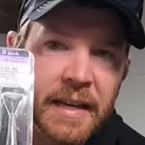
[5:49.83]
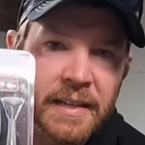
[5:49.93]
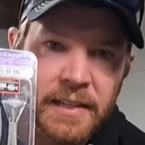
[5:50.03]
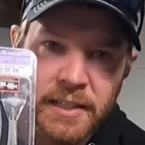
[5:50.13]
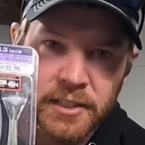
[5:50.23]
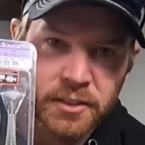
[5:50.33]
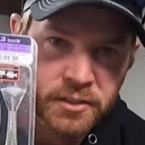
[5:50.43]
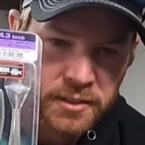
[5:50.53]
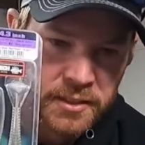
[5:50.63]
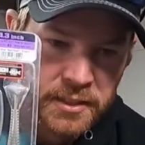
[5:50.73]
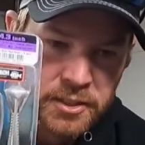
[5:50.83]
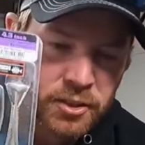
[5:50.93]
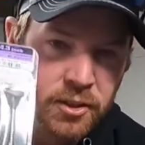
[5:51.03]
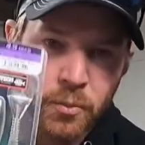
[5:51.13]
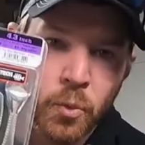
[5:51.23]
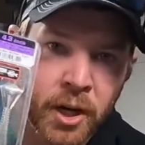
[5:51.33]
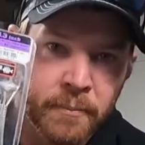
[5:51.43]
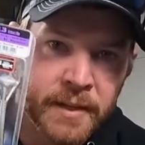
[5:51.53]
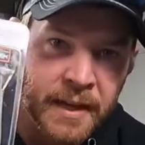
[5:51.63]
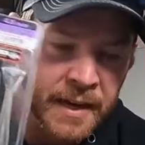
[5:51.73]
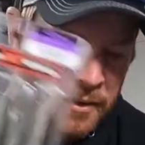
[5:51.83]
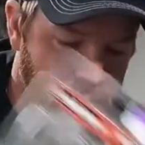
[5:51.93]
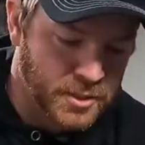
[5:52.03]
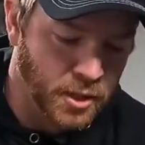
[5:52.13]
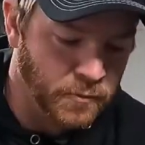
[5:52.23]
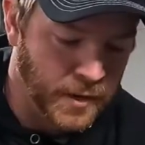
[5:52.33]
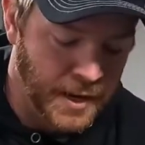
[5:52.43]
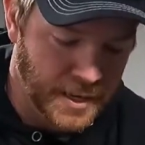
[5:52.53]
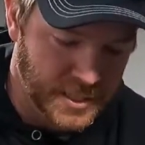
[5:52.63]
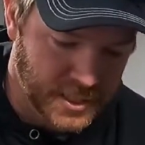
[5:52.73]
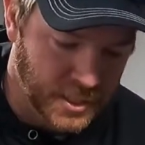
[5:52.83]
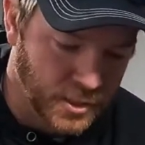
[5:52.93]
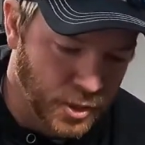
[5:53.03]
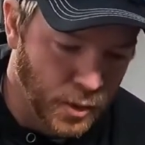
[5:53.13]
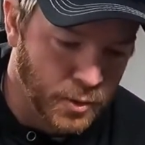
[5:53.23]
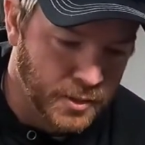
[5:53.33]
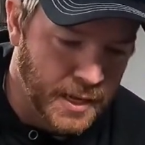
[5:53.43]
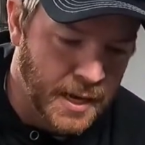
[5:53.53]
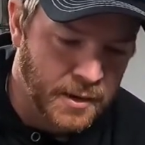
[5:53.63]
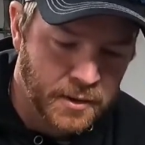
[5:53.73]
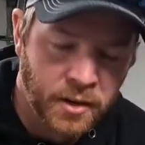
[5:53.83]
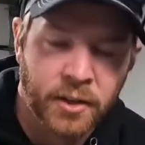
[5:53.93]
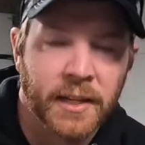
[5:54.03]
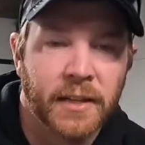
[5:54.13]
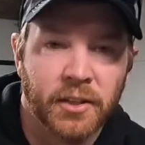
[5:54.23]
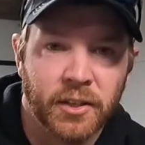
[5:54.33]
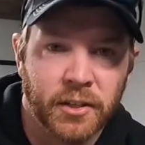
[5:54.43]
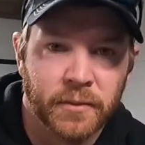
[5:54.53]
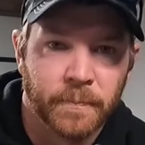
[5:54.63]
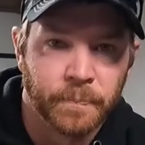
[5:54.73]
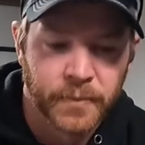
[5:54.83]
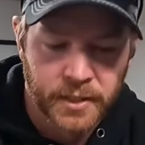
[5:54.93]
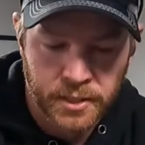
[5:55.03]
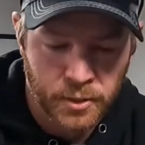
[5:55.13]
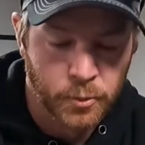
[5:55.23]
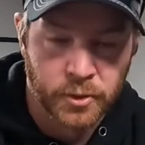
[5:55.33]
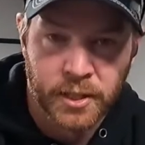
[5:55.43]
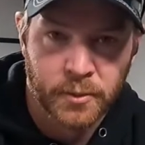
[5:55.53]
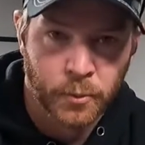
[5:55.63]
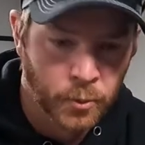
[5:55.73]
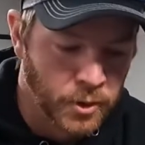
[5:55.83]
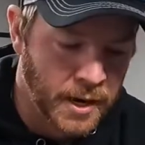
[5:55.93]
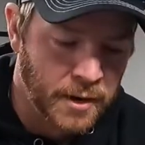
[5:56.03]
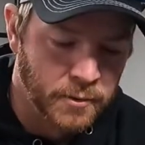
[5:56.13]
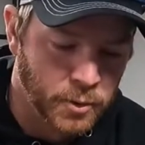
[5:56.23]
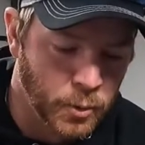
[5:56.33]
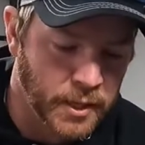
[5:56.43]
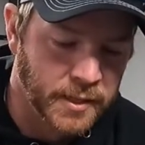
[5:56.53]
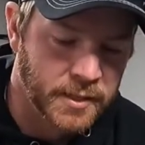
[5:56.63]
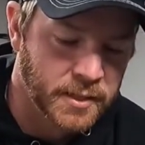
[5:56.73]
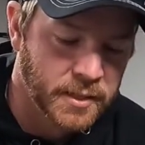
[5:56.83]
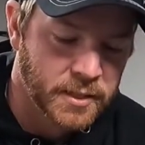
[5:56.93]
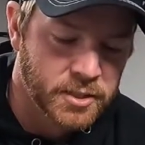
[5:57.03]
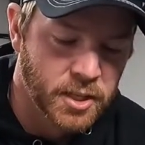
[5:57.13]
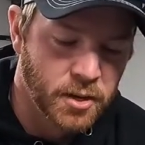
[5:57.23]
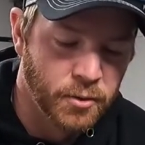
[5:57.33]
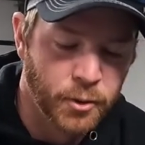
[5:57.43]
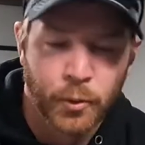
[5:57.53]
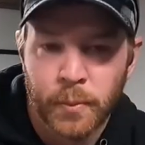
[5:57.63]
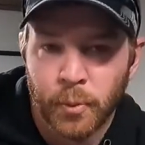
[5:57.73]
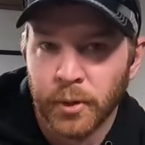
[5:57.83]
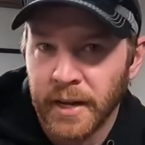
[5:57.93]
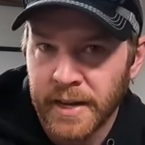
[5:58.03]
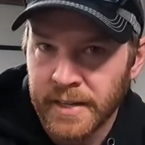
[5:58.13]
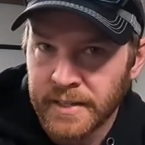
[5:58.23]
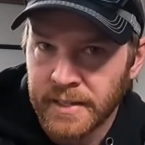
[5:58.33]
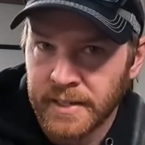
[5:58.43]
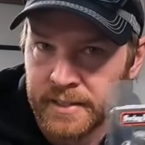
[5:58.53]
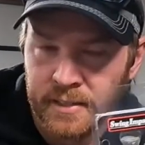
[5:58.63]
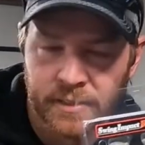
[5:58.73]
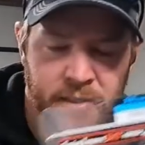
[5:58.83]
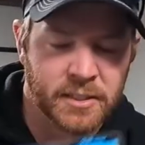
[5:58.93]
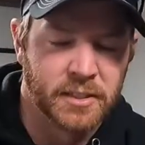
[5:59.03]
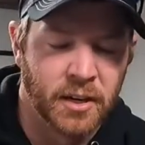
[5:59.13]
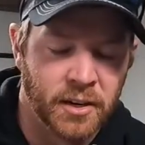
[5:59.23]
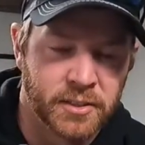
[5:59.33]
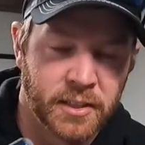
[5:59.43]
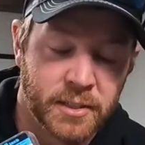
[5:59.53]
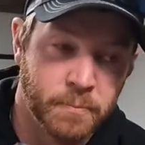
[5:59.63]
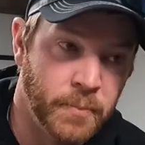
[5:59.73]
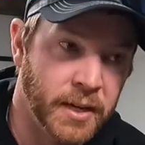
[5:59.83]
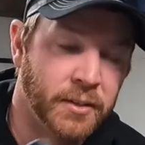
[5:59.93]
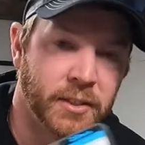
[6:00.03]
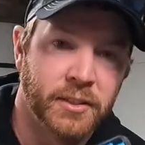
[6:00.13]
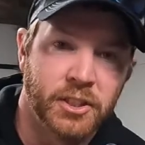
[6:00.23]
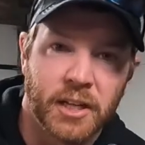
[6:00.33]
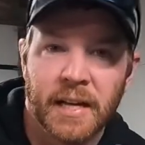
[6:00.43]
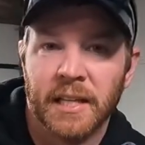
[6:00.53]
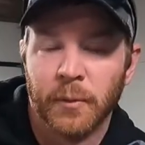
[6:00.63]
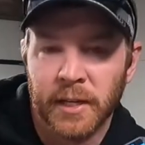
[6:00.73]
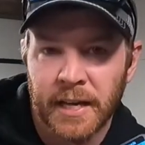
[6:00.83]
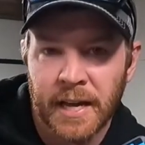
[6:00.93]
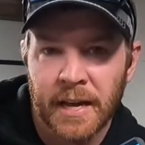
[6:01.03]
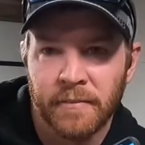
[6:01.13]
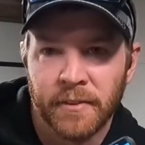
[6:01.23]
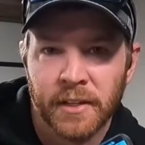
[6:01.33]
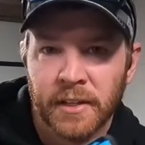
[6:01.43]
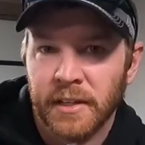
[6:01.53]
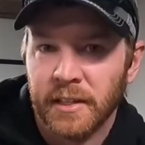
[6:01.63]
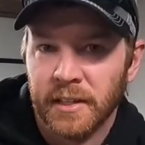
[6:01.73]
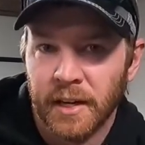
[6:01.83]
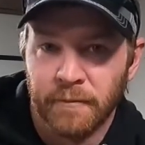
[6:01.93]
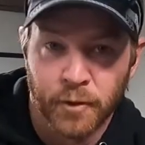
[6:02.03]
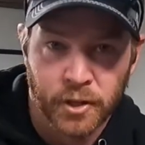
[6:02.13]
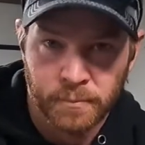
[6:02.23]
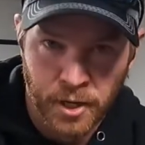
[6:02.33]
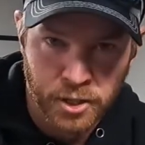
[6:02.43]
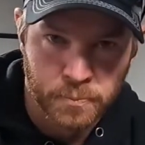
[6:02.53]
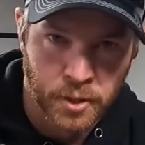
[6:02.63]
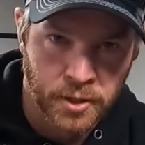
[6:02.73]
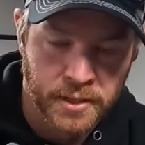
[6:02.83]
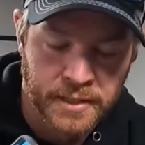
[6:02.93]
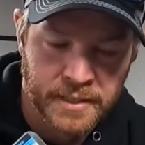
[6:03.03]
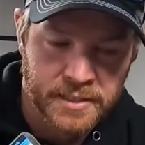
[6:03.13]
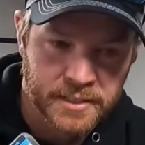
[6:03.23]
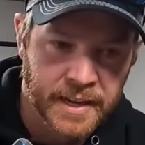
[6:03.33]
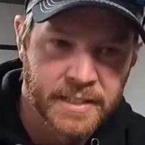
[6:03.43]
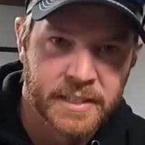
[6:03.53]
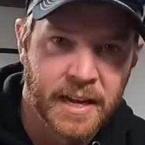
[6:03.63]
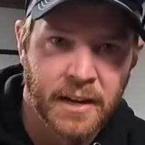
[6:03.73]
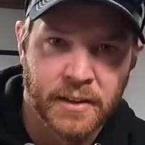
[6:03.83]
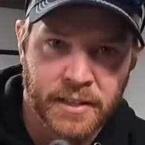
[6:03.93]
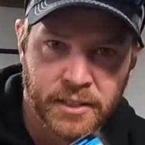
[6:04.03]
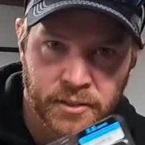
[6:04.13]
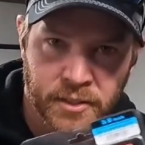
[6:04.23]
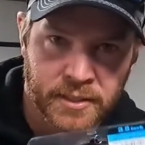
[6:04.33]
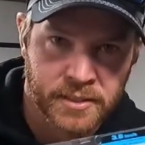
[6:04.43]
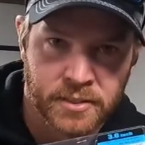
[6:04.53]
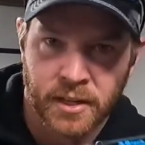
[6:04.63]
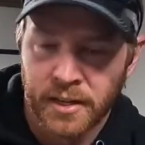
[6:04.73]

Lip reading: until it started wearing me out so fast. Throwing that all day long, you will get wore out quick. So the 3.8, it's bigger than the shad that we have for the most part, and it stands out, and it's